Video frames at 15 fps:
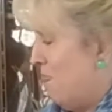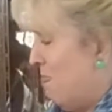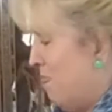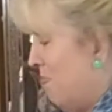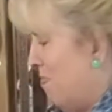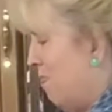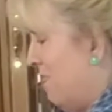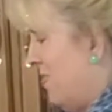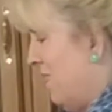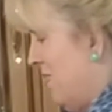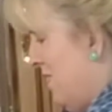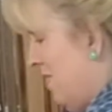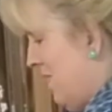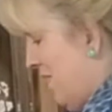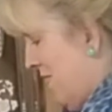
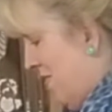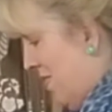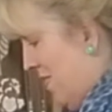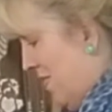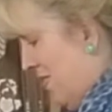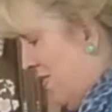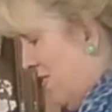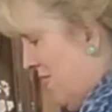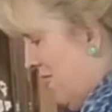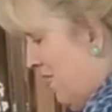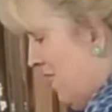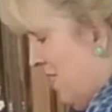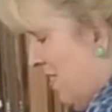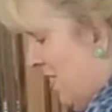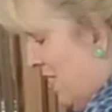
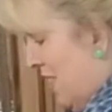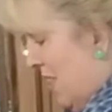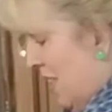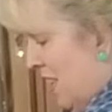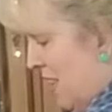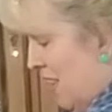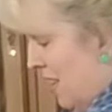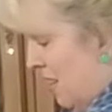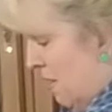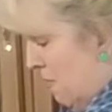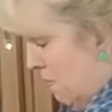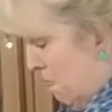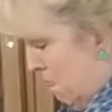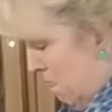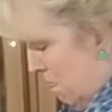
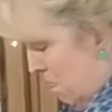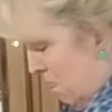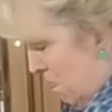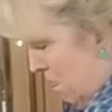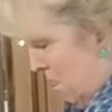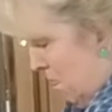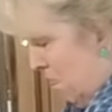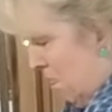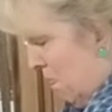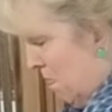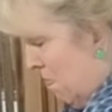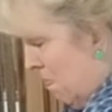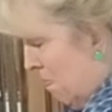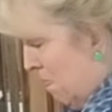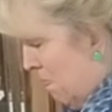
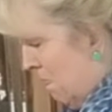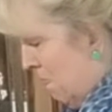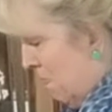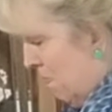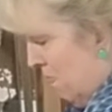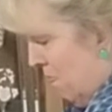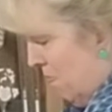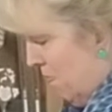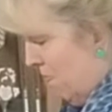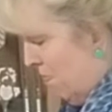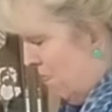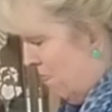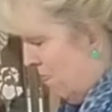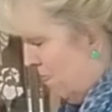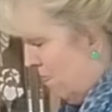
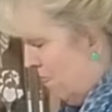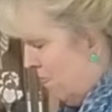(silence)